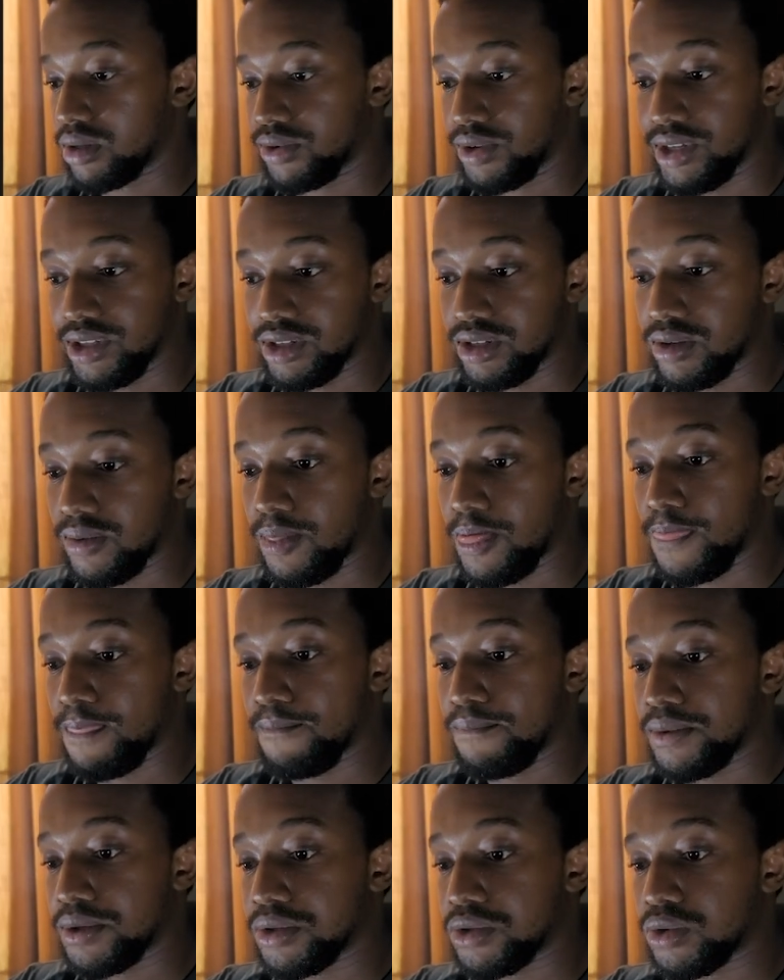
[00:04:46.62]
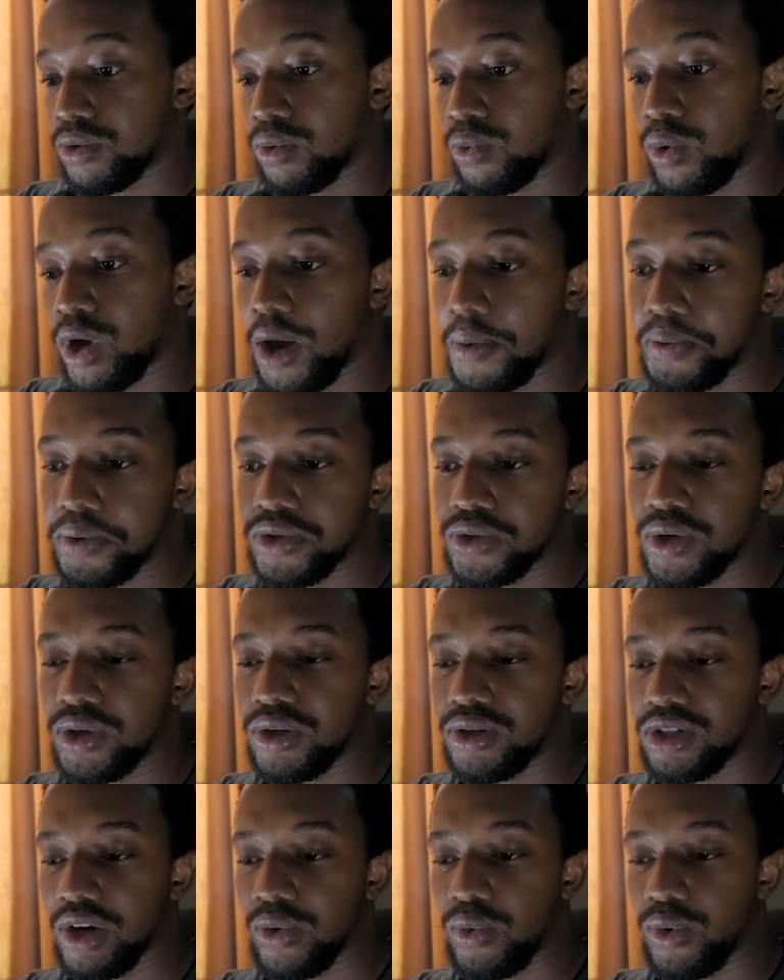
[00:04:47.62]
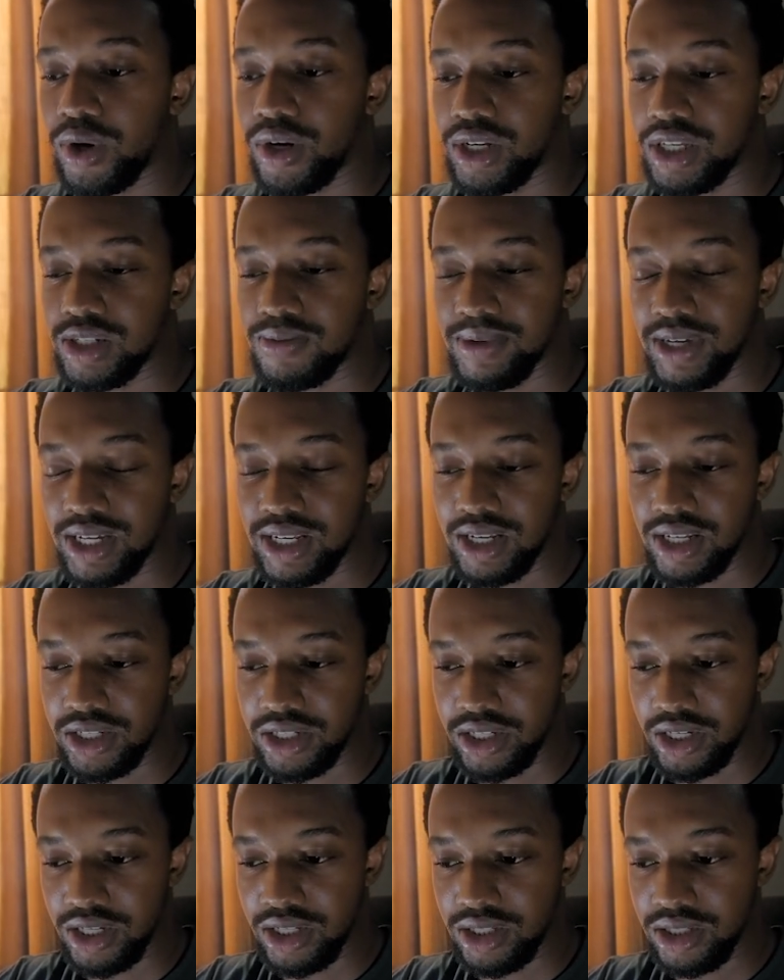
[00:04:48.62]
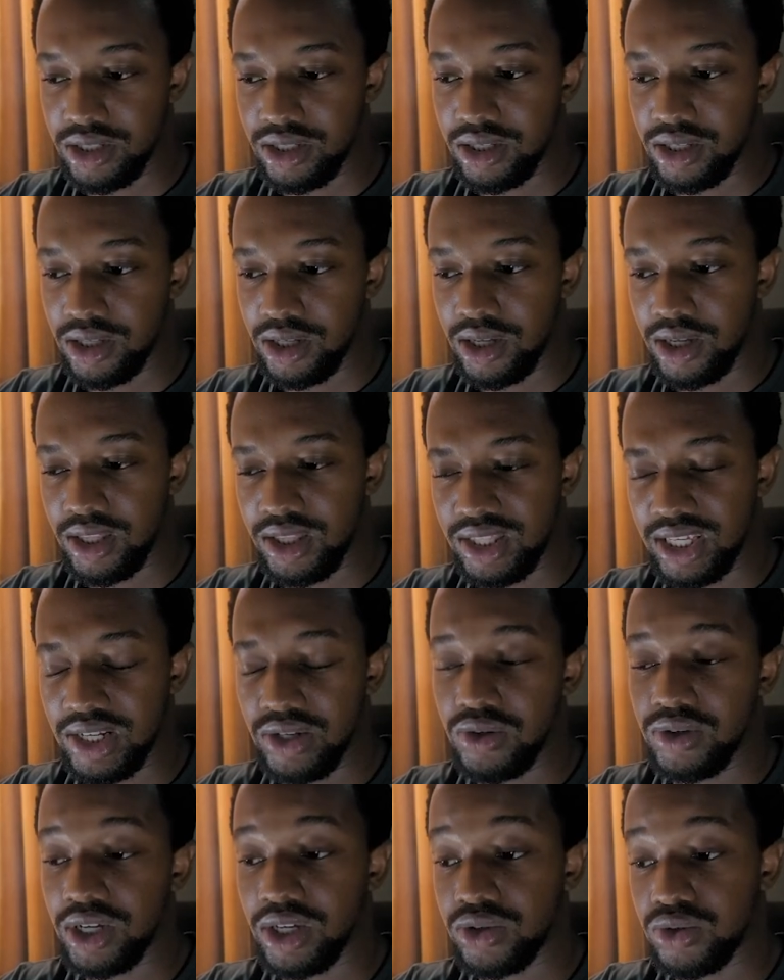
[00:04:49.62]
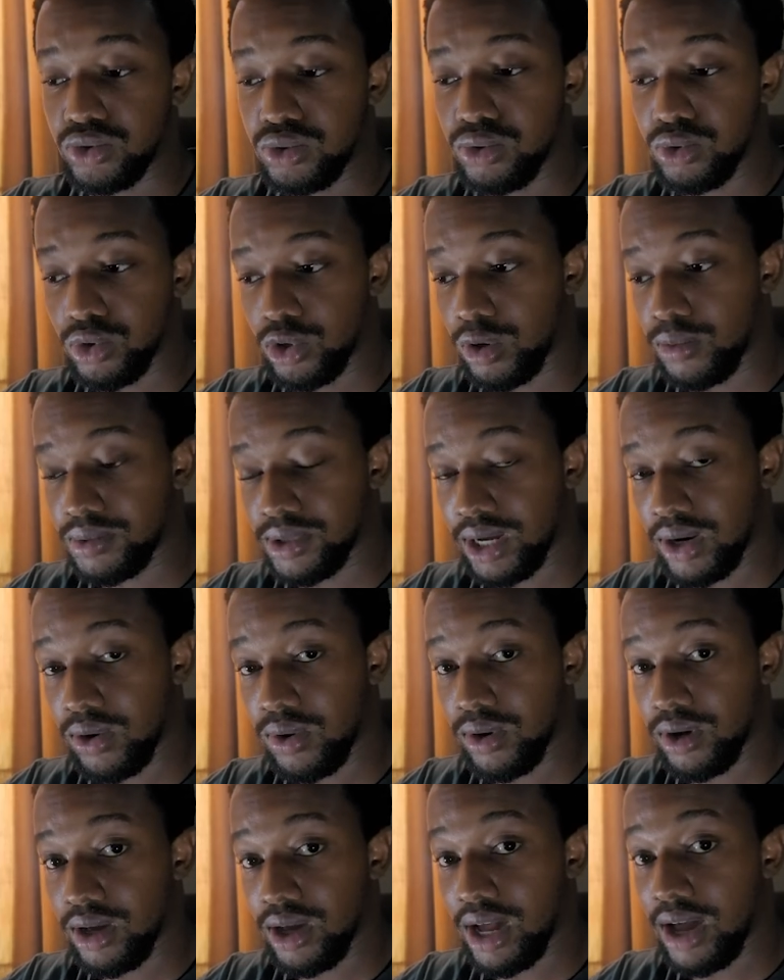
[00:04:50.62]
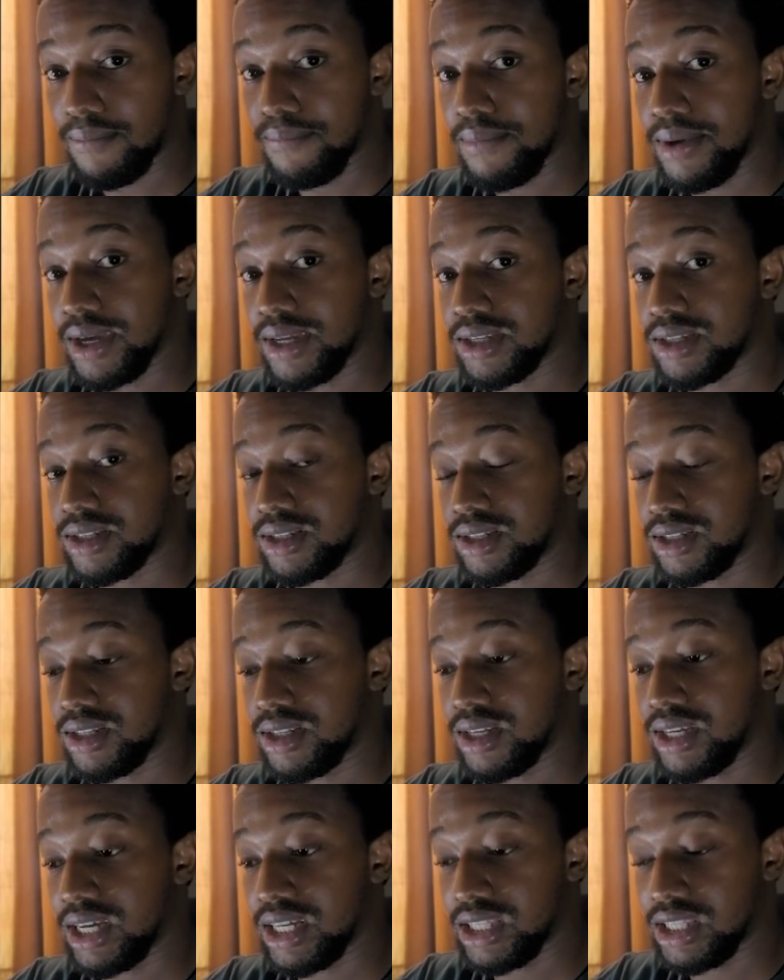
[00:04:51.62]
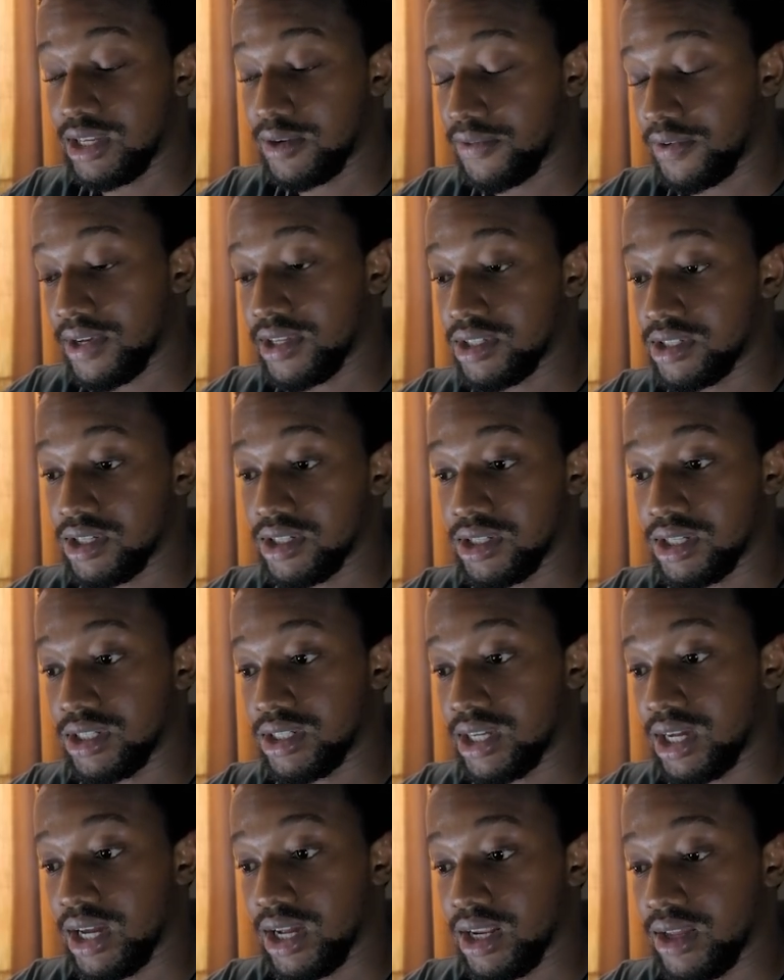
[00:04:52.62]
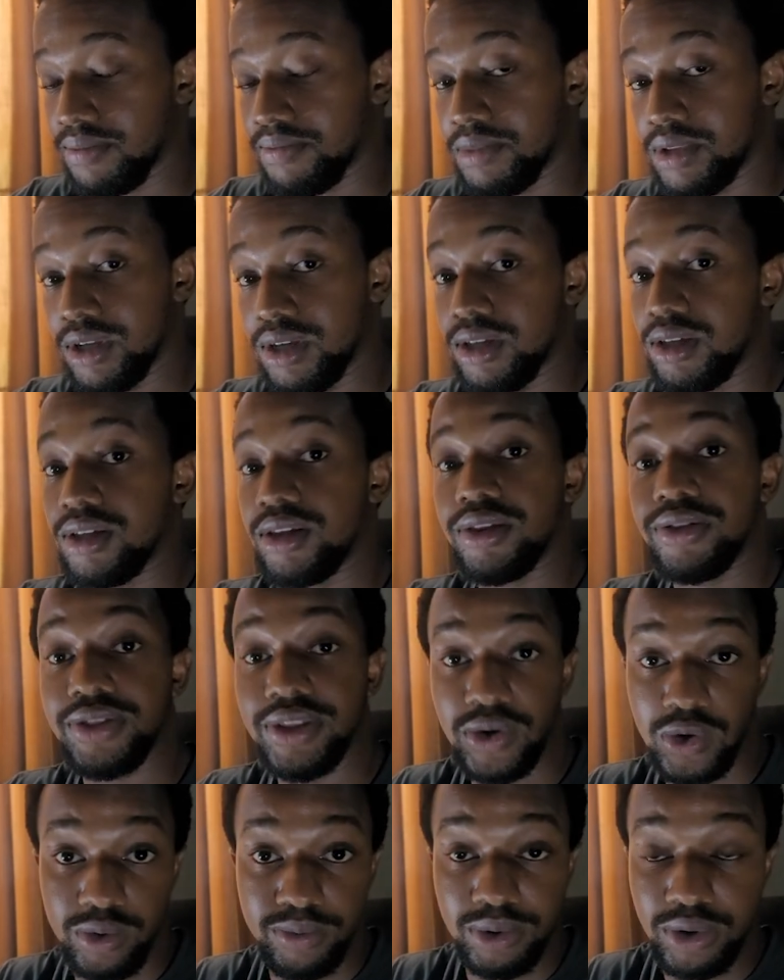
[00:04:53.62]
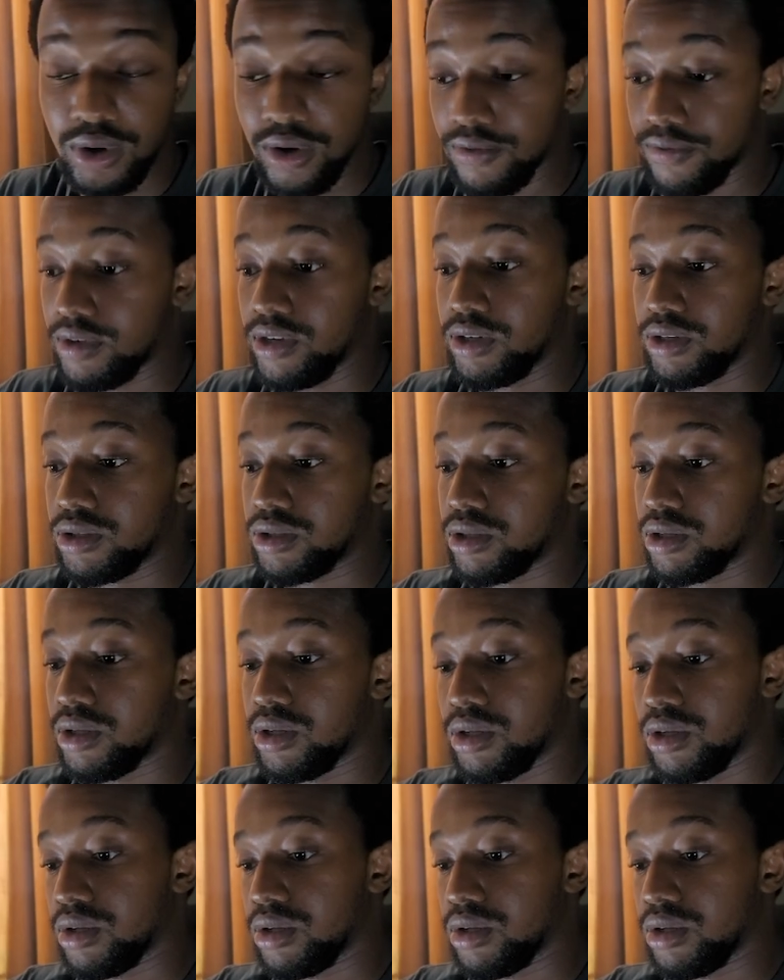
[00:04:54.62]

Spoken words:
Great. So what happens when user 1 is making a change, then user 2 comes along and makes a different change entirely? There could be conflicts.